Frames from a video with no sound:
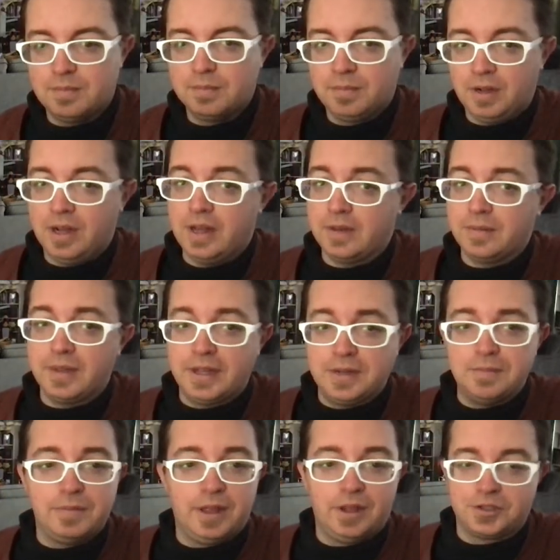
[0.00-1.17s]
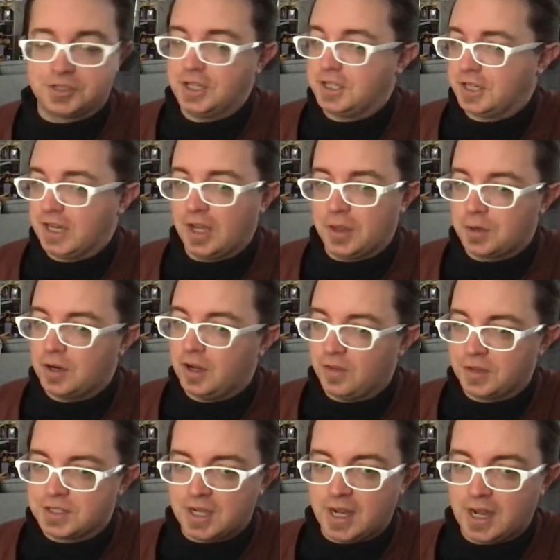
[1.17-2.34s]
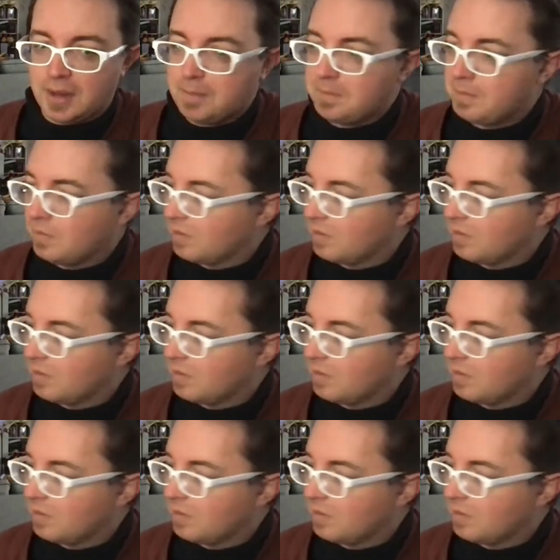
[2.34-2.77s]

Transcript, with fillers: But they, they'll sit together all the time.